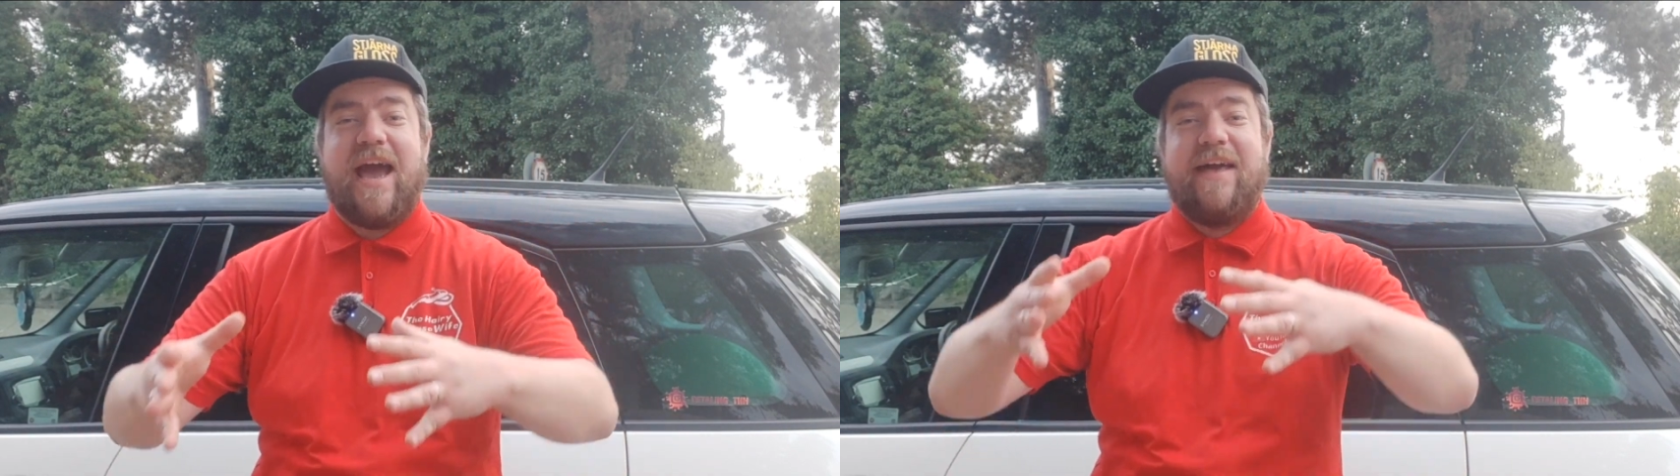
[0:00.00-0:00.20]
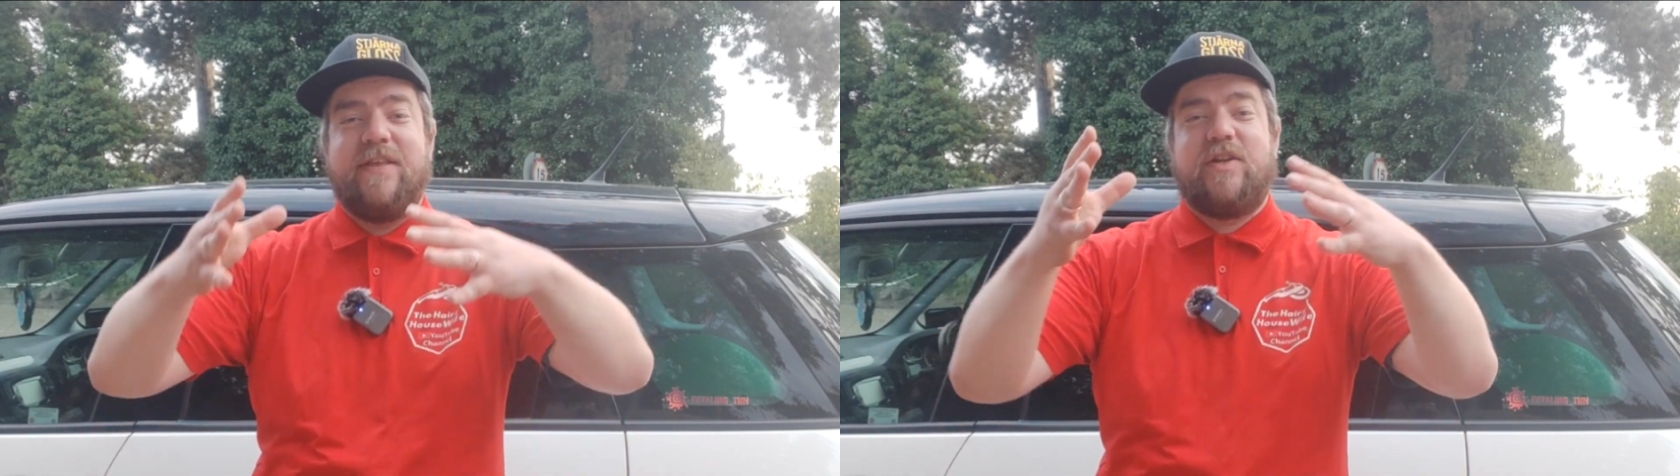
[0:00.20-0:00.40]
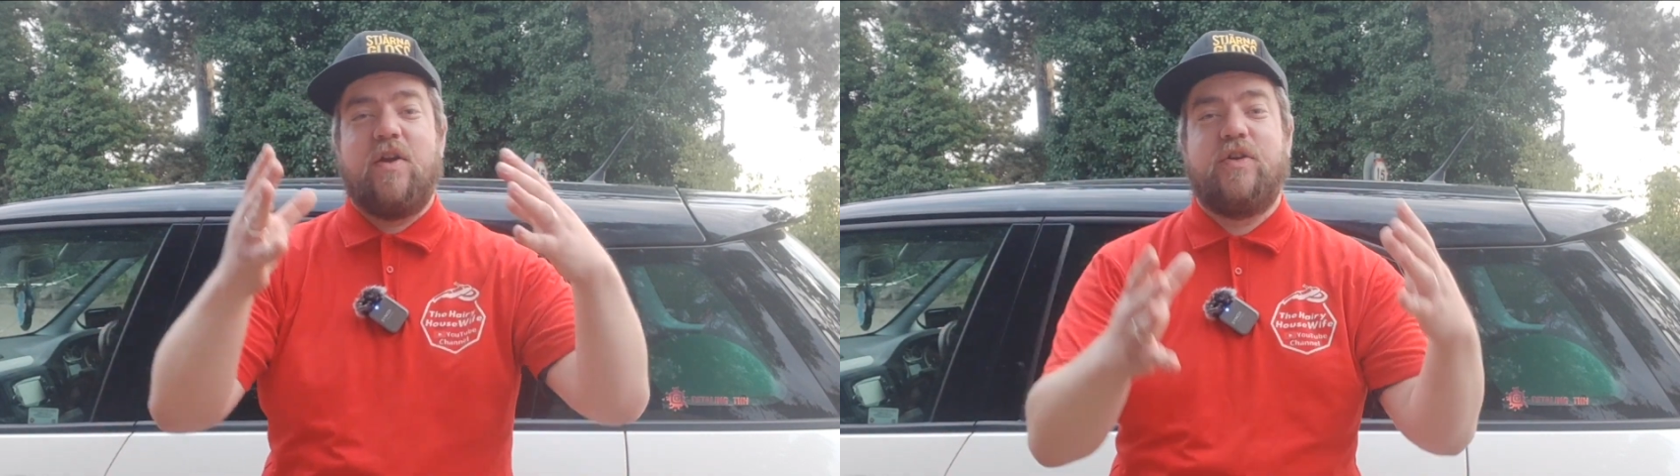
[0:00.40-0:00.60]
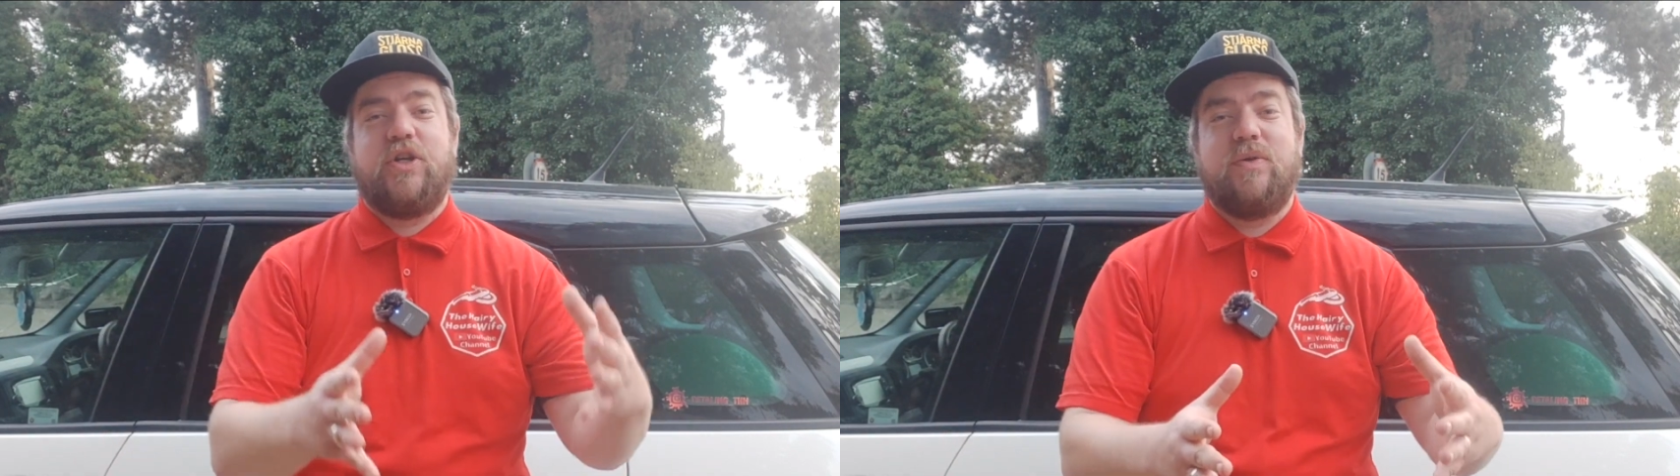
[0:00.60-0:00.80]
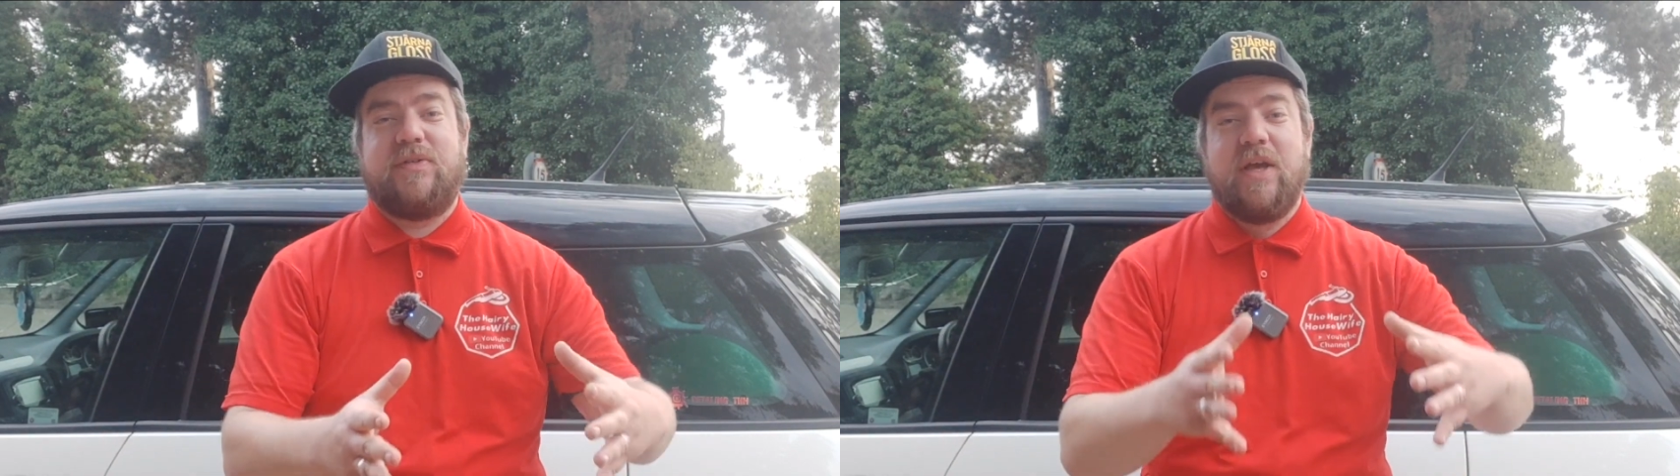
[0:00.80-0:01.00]
at the Dodo
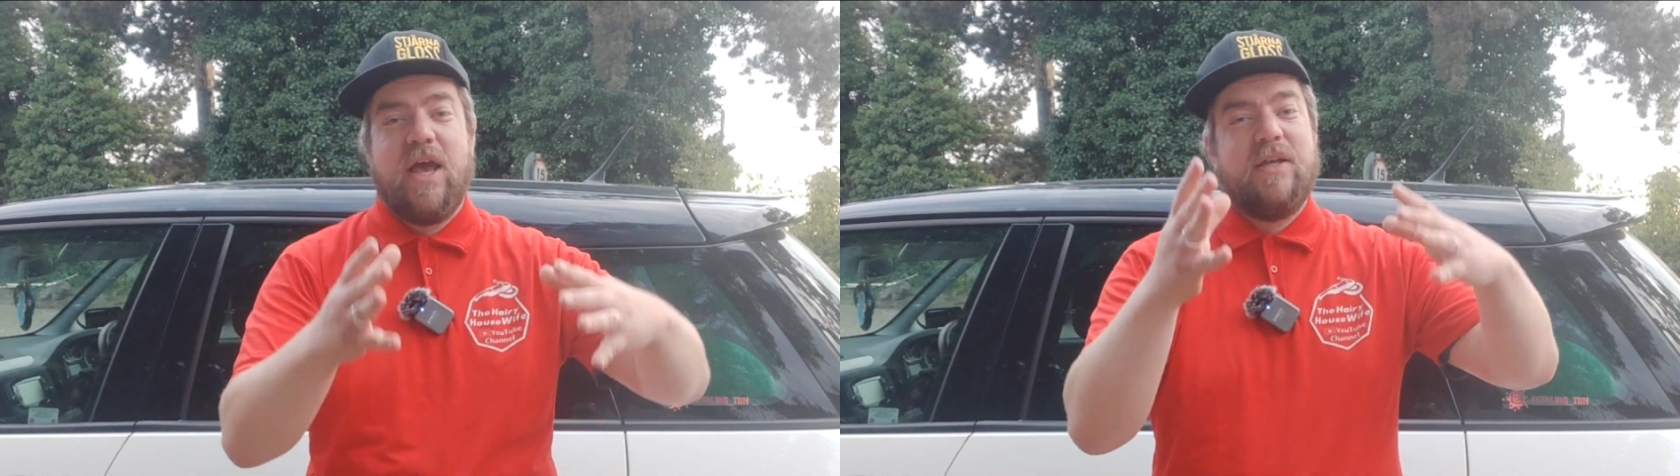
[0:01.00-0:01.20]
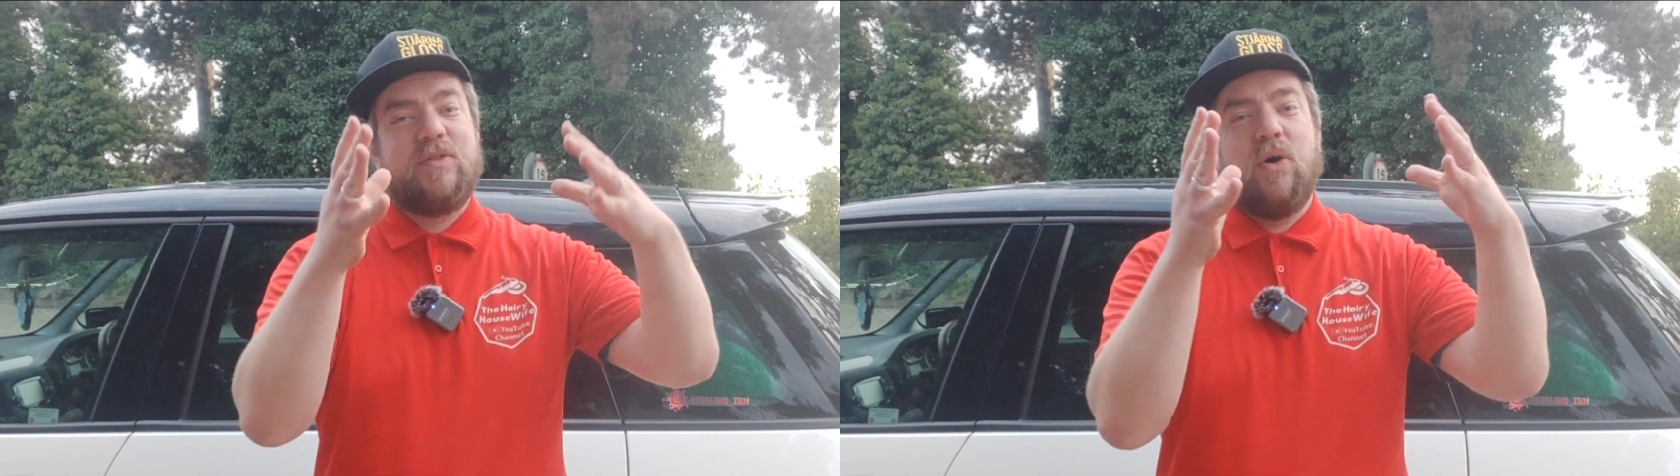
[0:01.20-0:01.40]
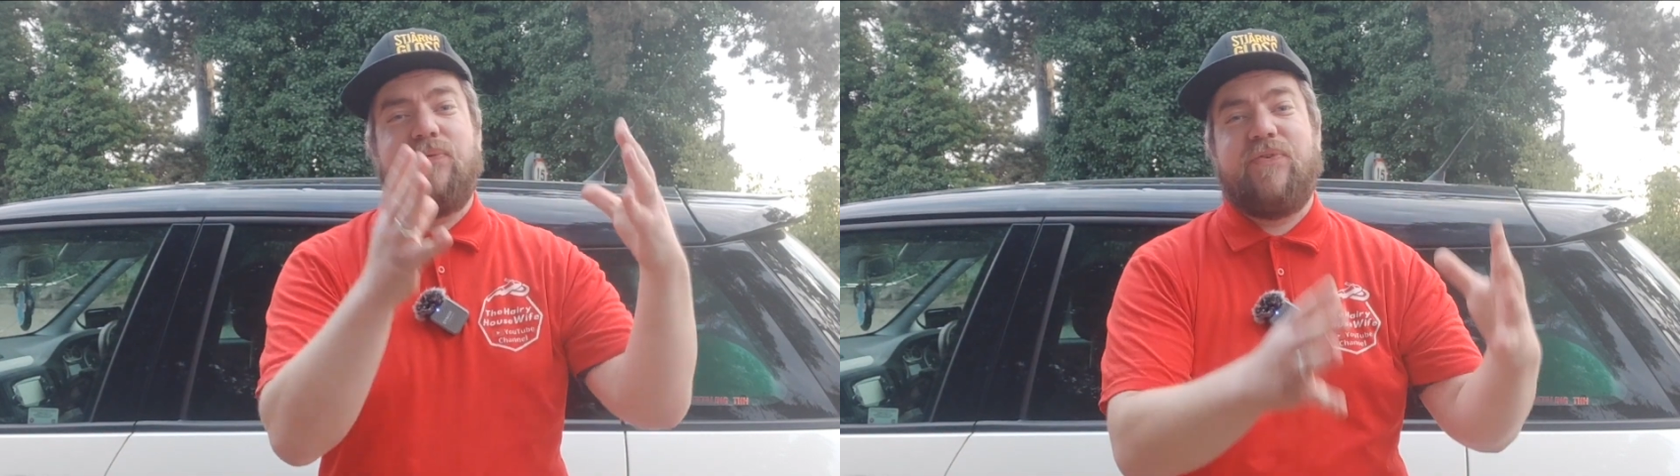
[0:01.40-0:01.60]
Juice, sort of